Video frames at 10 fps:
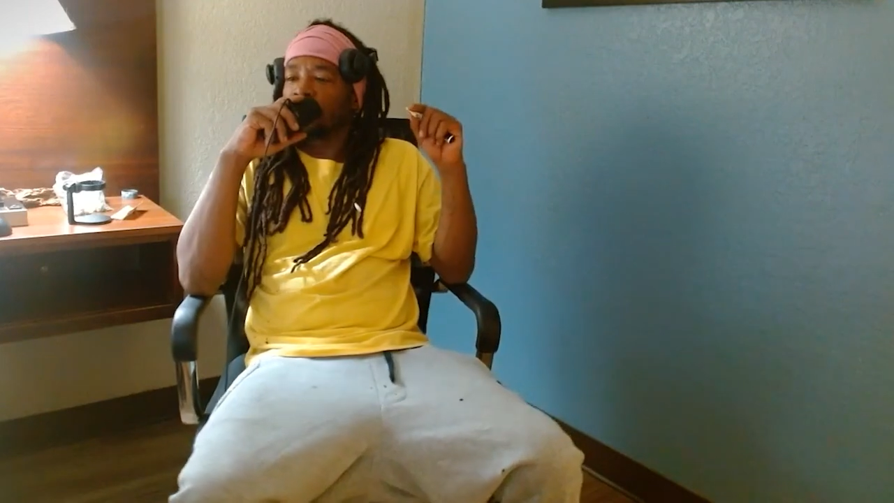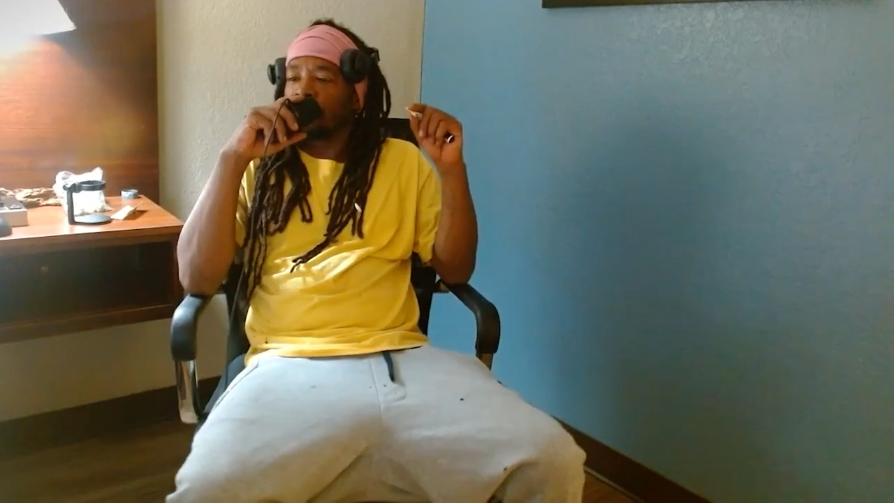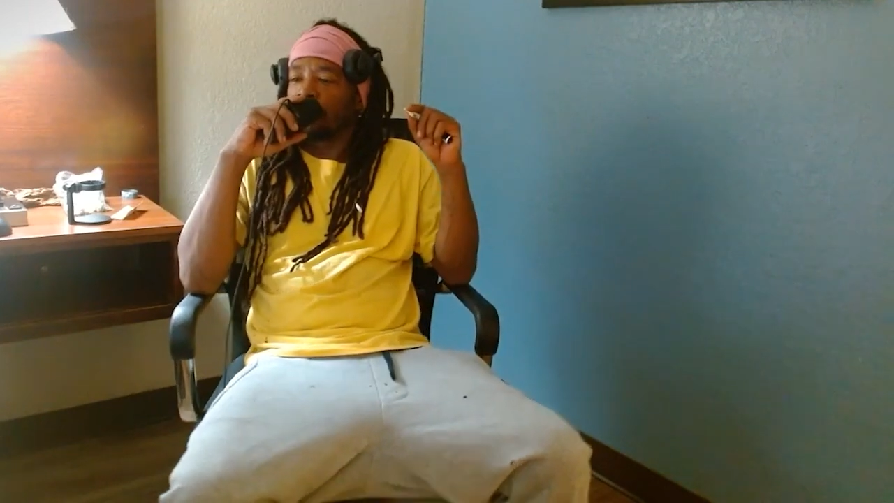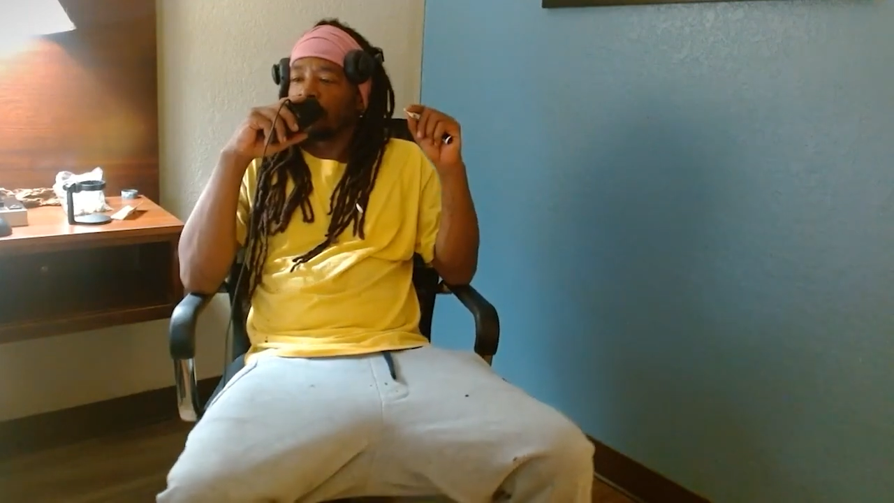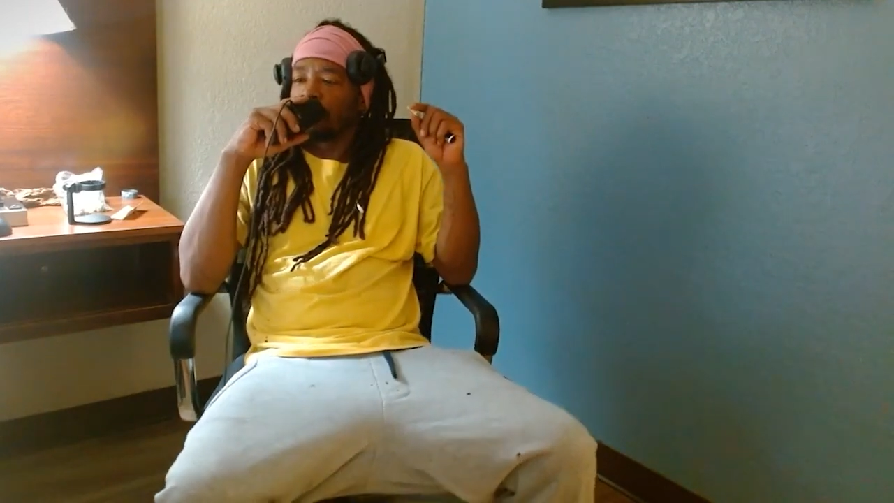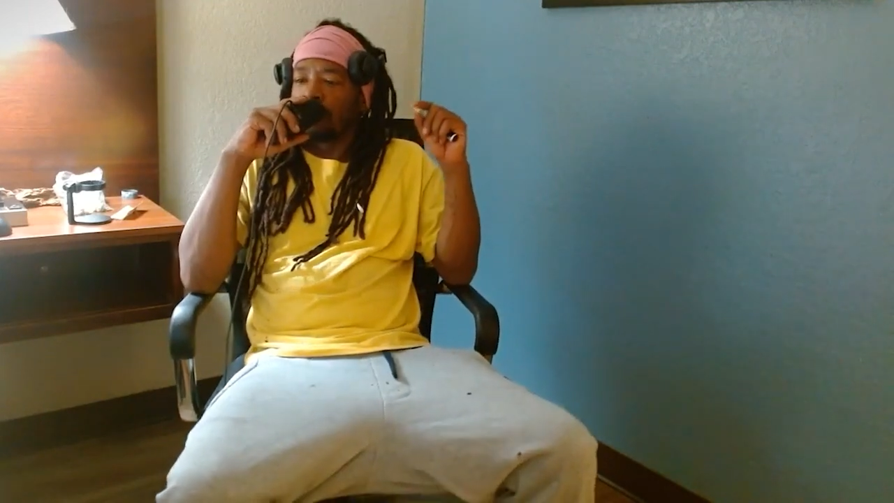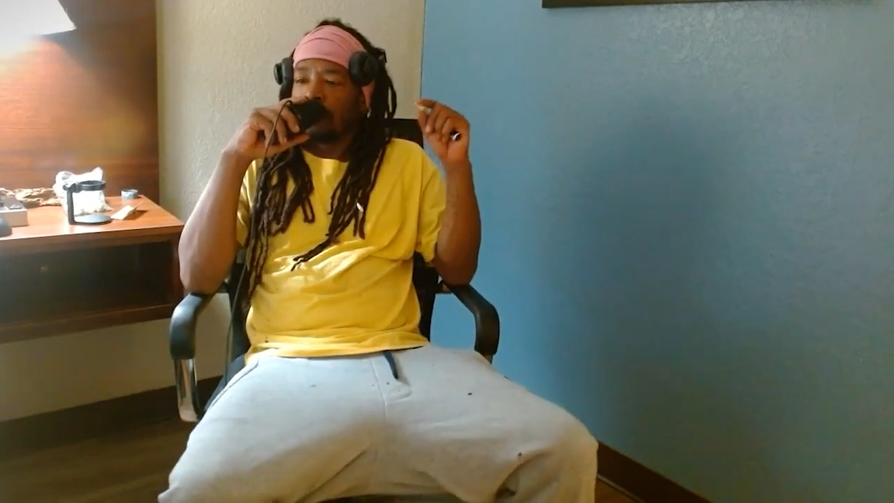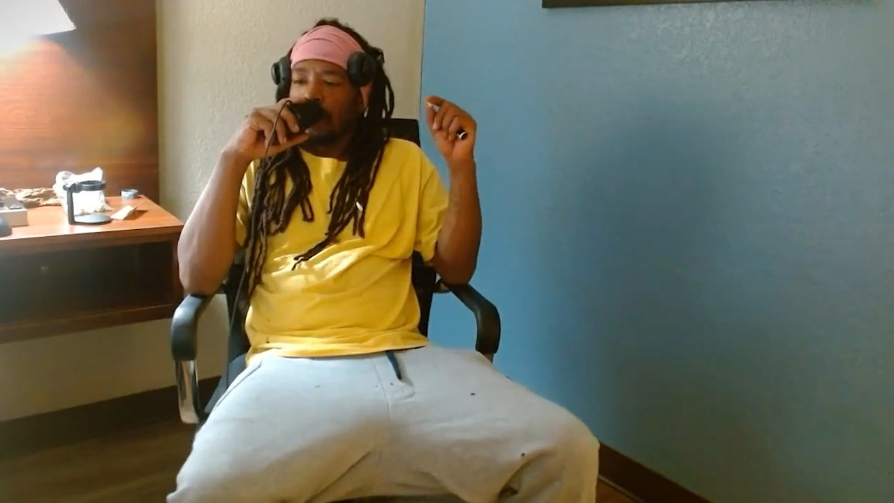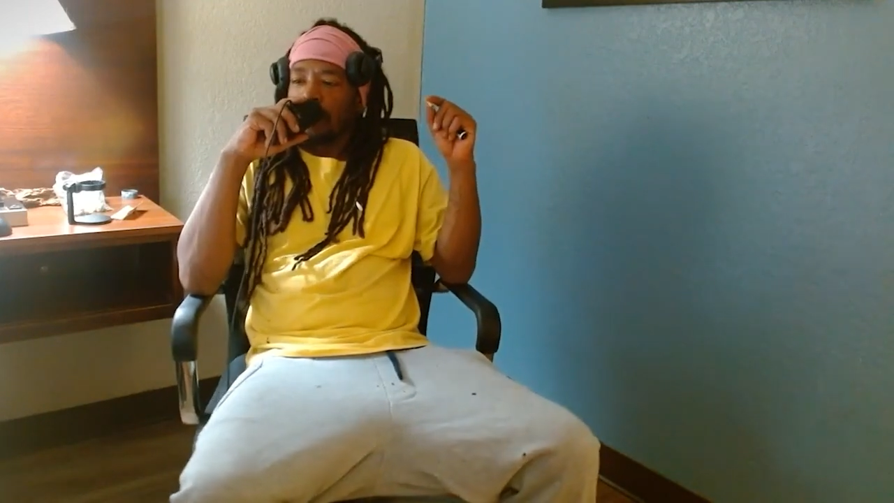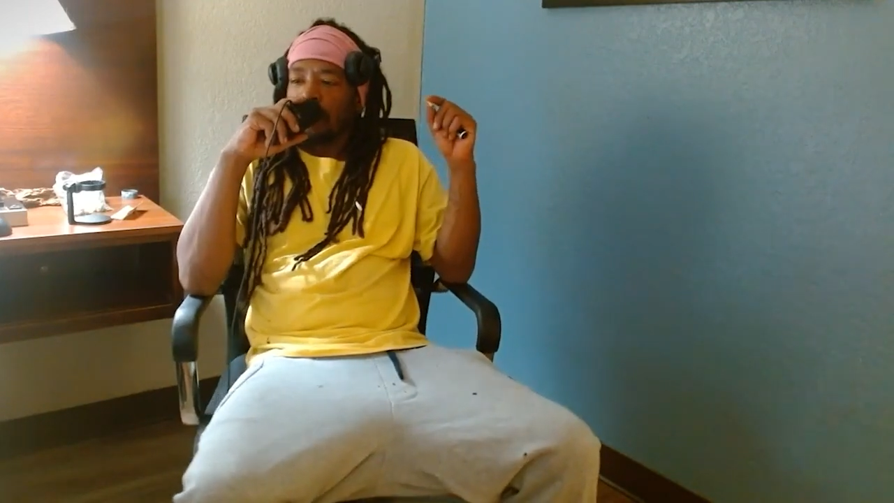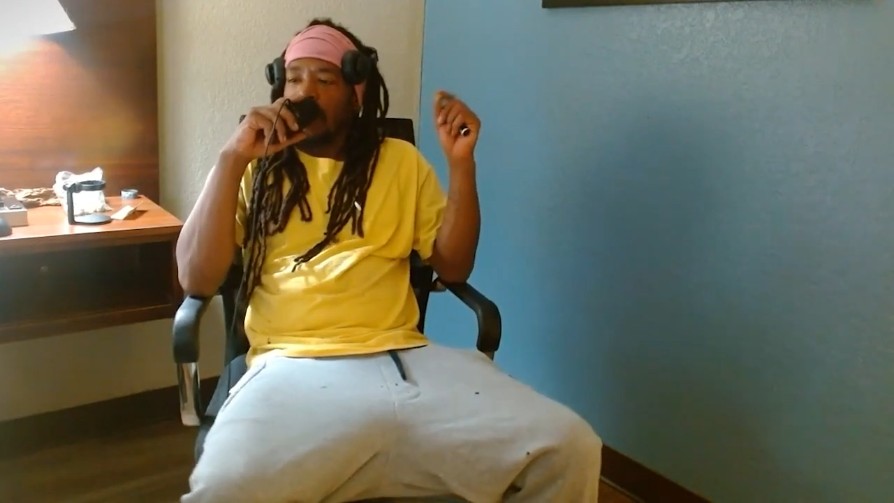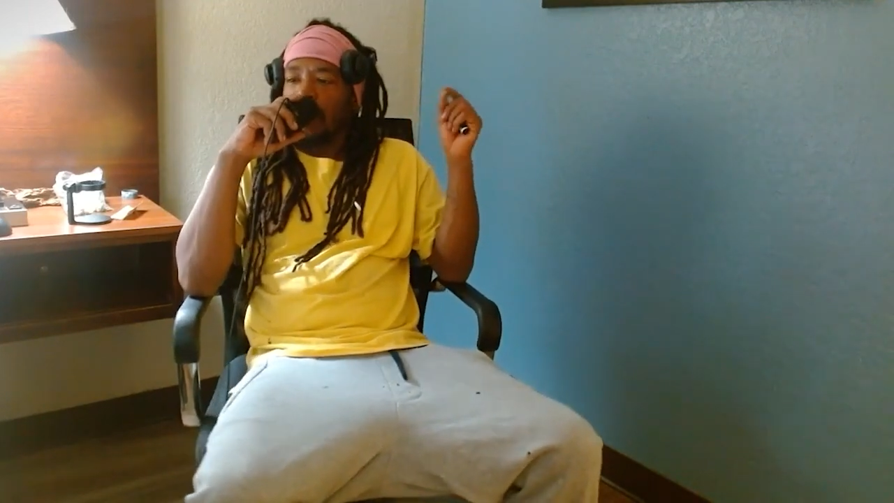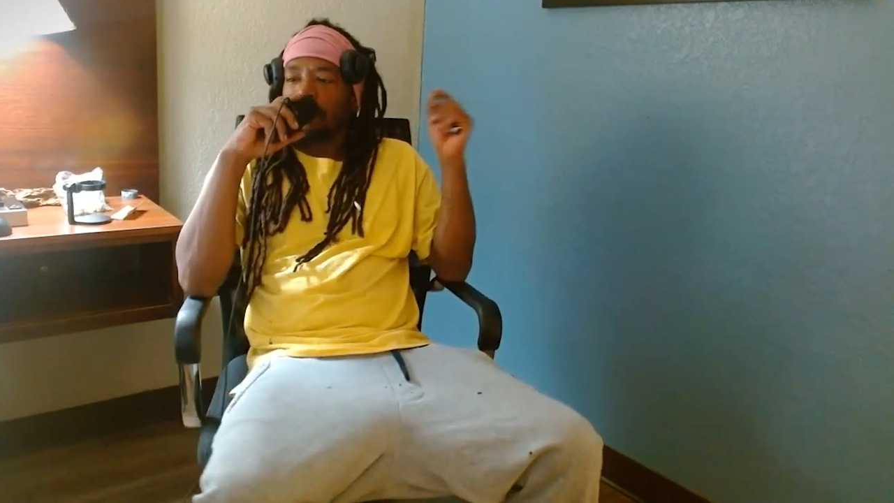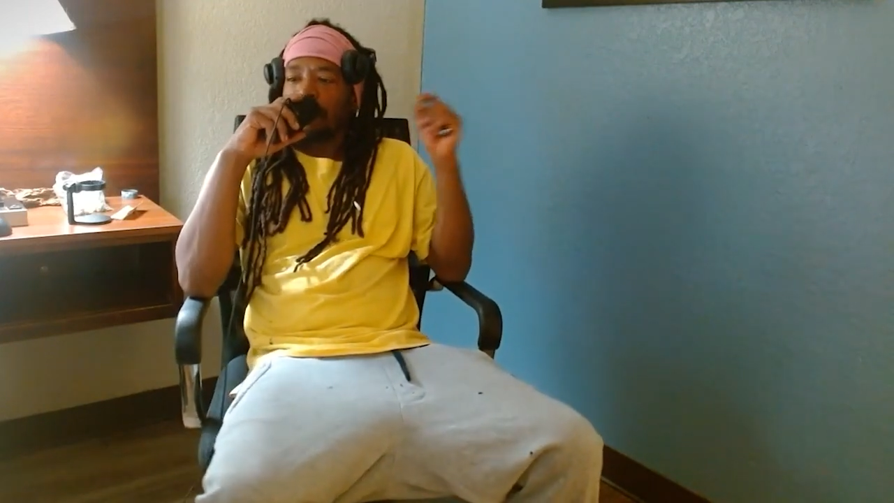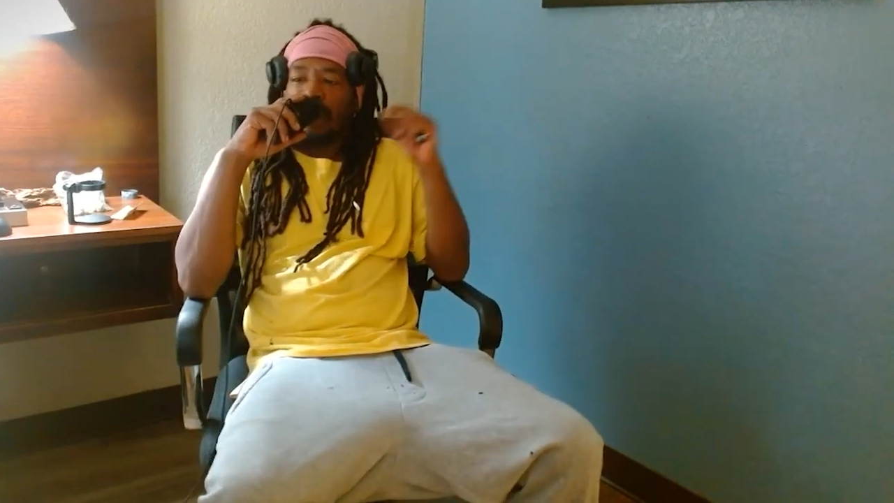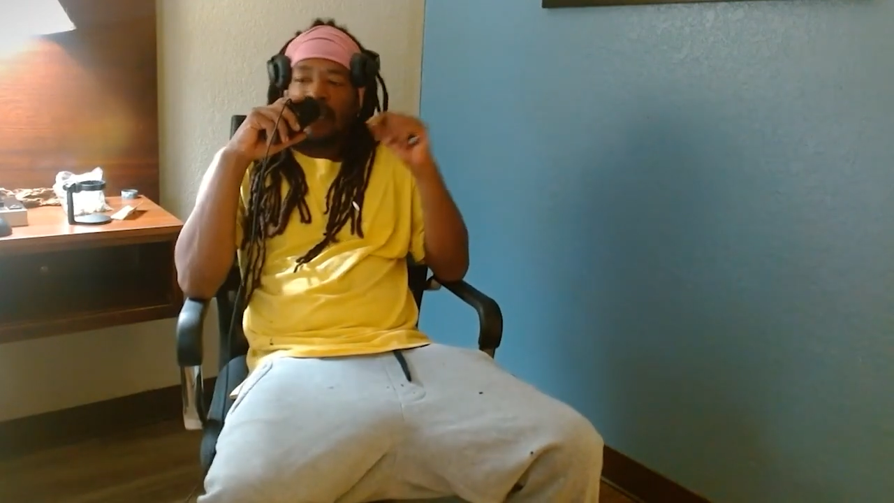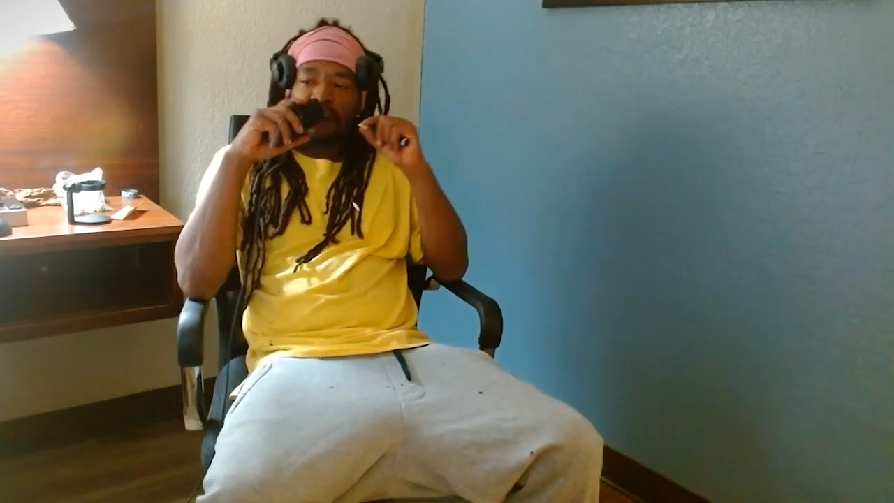from the everyday